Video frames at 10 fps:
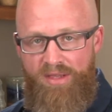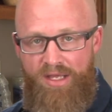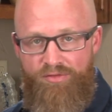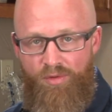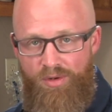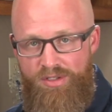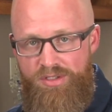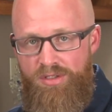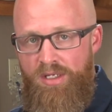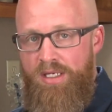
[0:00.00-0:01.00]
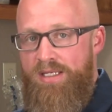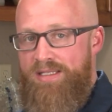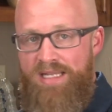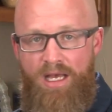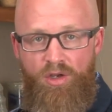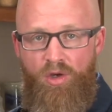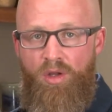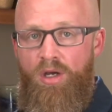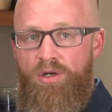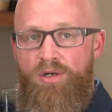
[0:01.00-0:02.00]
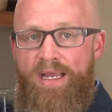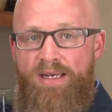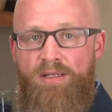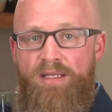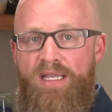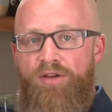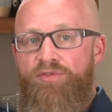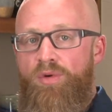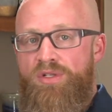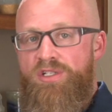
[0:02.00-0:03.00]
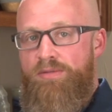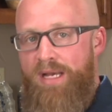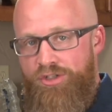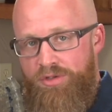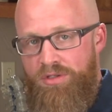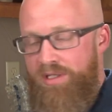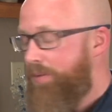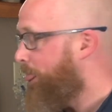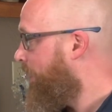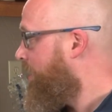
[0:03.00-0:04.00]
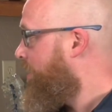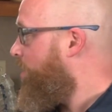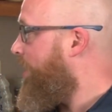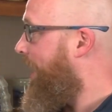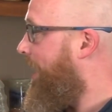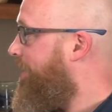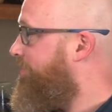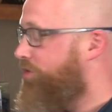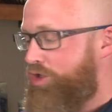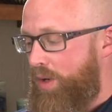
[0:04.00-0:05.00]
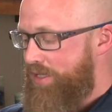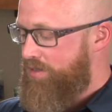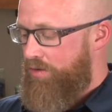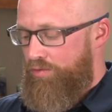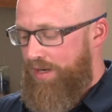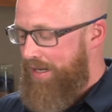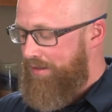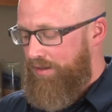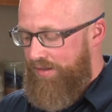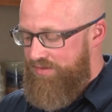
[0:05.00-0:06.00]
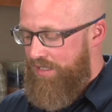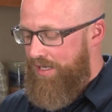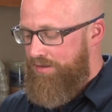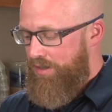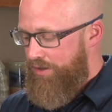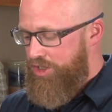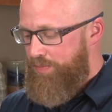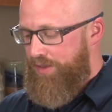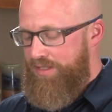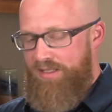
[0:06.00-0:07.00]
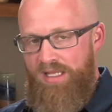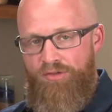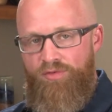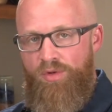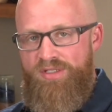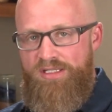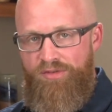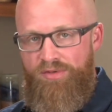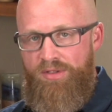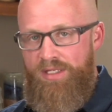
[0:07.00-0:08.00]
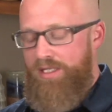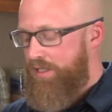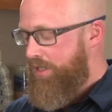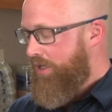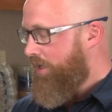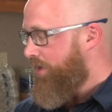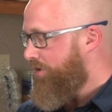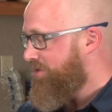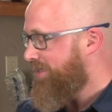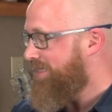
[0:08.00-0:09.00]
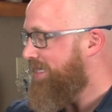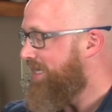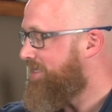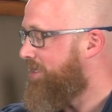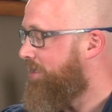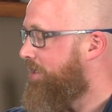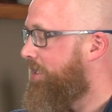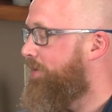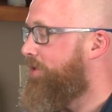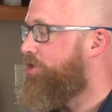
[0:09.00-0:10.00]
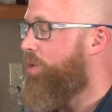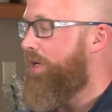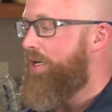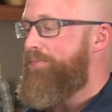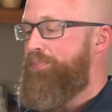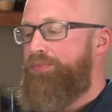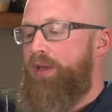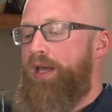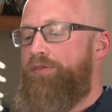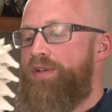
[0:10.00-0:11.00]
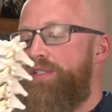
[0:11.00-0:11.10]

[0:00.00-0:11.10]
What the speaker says: that force, is now no longer handling that force symmetrically. We have joints on the right and left side that are experiencing that force differently. There's a disc in between every